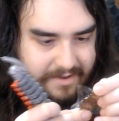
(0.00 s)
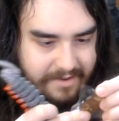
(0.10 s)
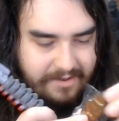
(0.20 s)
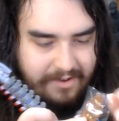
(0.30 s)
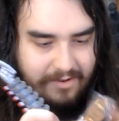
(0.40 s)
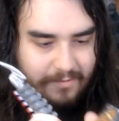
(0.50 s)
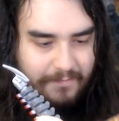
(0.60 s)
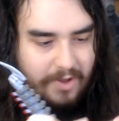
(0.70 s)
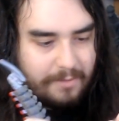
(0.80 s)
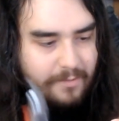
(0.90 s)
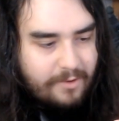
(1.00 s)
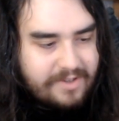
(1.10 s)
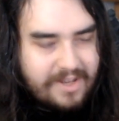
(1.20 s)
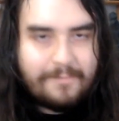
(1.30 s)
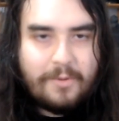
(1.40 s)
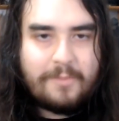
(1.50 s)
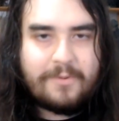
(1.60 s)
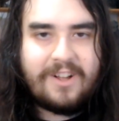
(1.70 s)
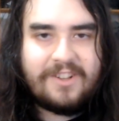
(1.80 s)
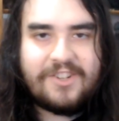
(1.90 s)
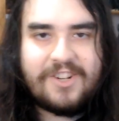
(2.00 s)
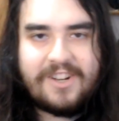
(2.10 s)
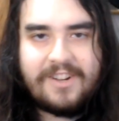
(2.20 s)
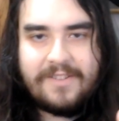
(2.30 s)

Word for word: So, looks like Popculcha,